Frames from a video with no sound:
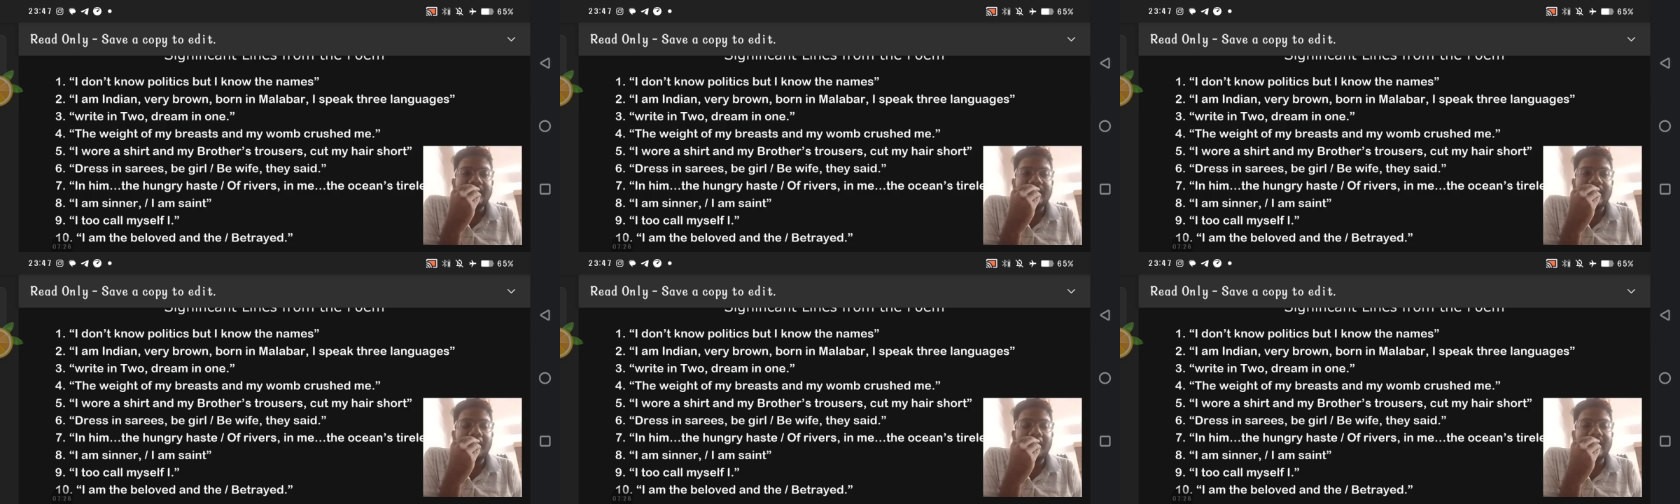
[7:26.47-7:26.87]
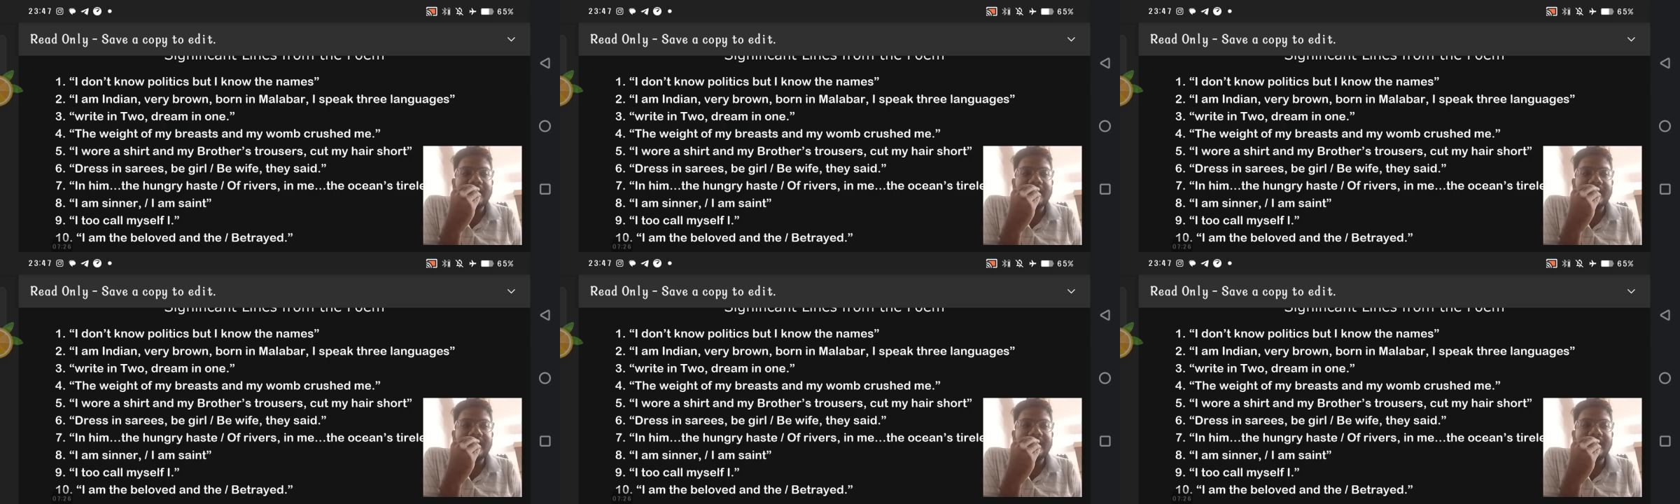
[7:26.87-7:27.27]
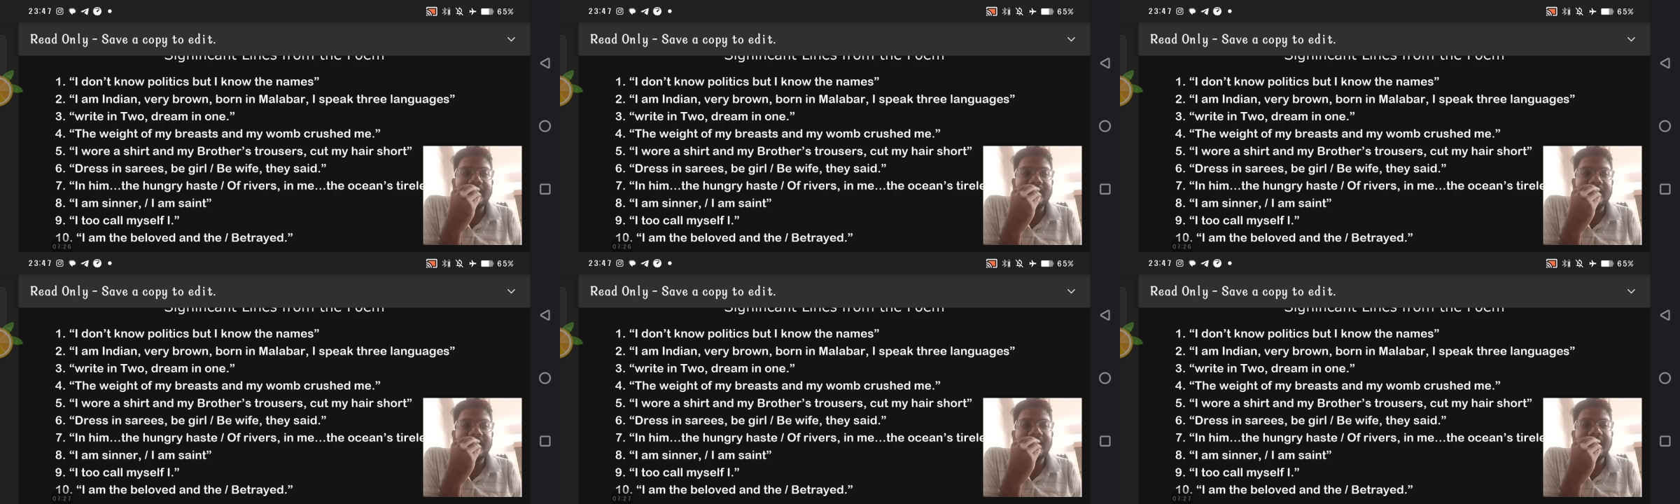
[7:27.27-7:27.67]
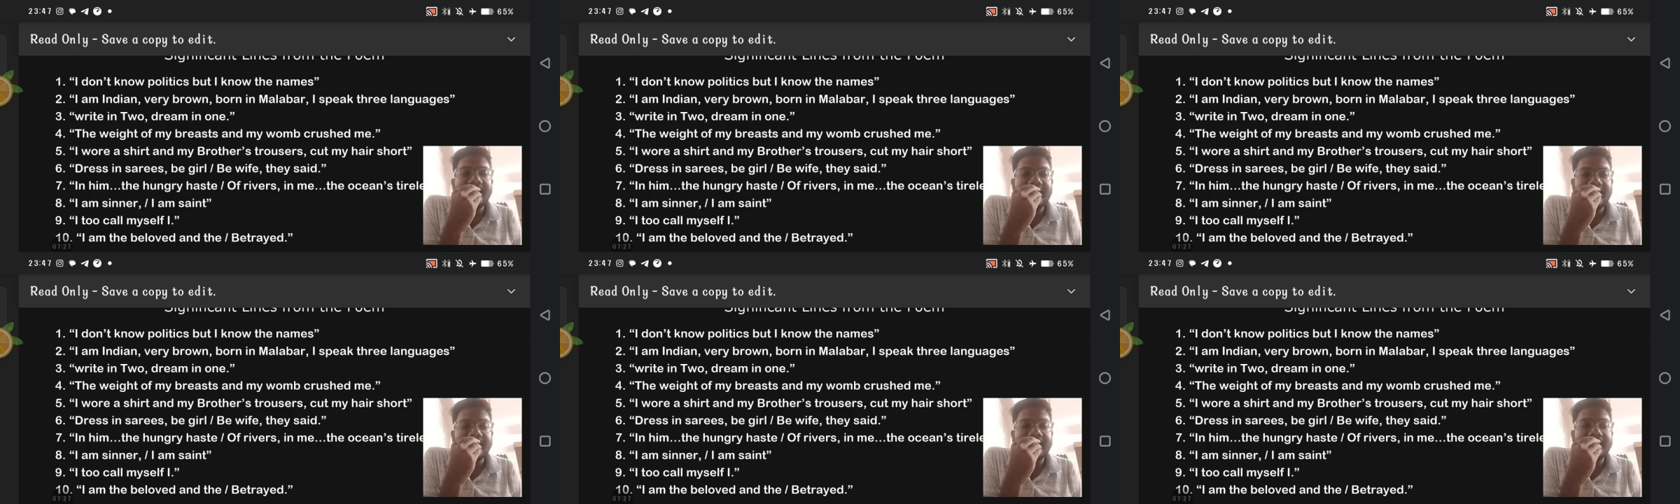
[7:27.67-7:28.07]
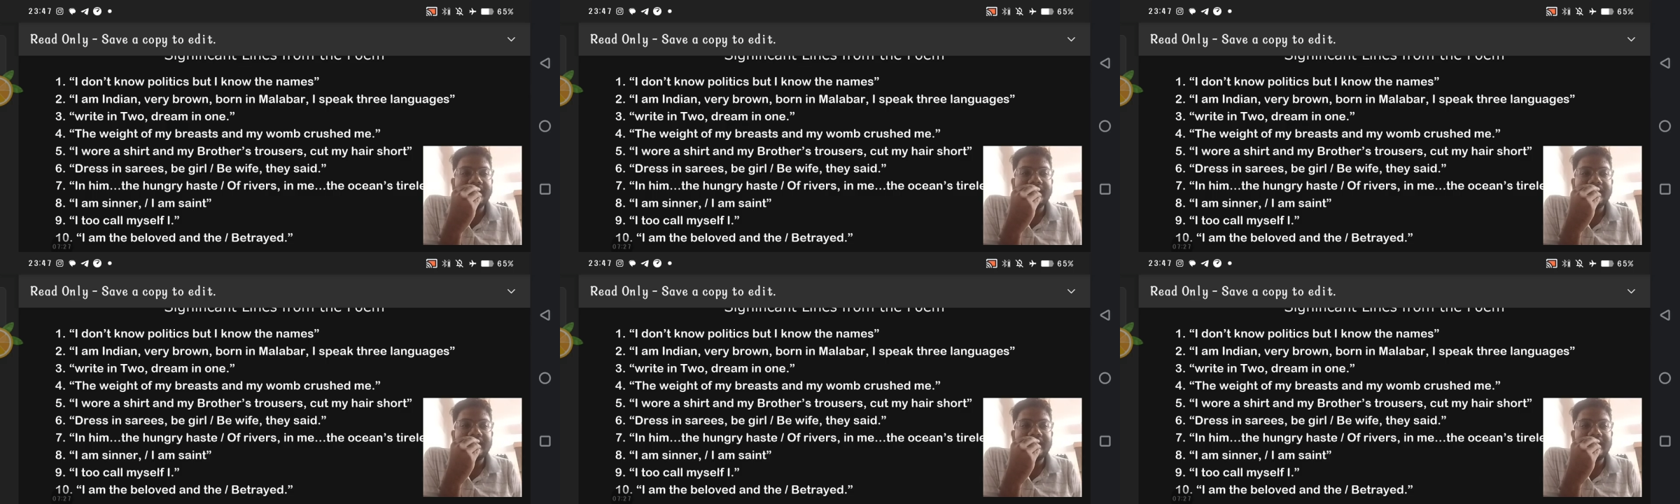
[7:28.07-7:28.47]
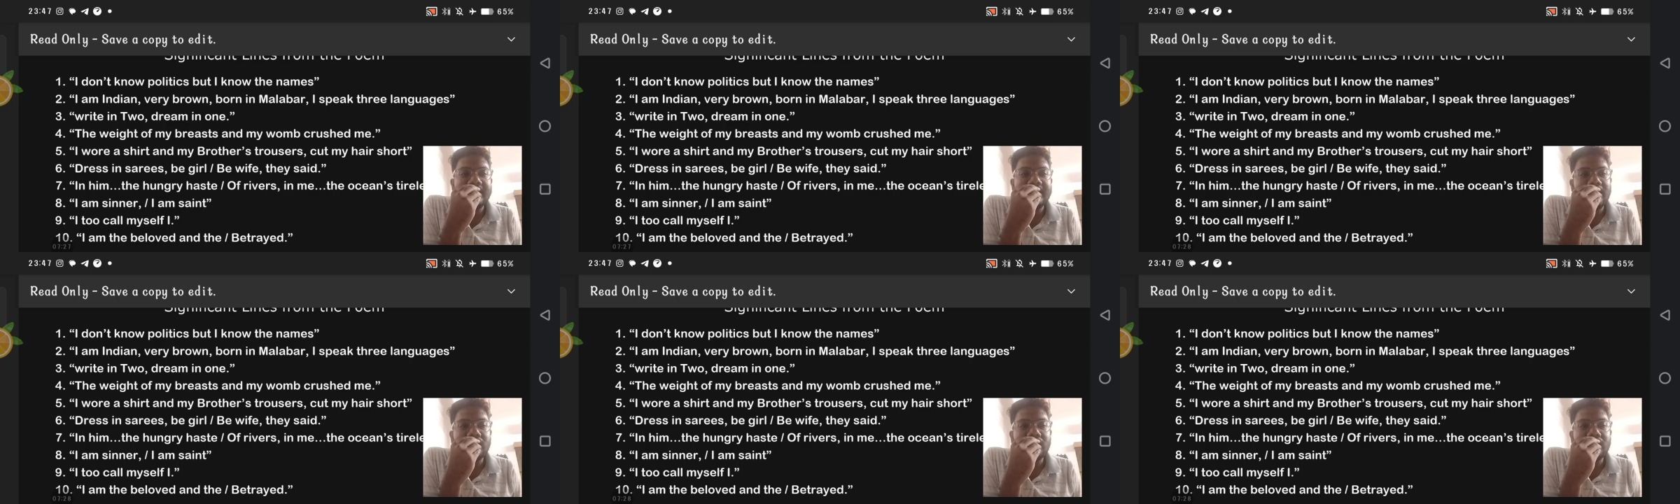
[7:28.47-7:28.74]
Kamala Das says that she sins, she is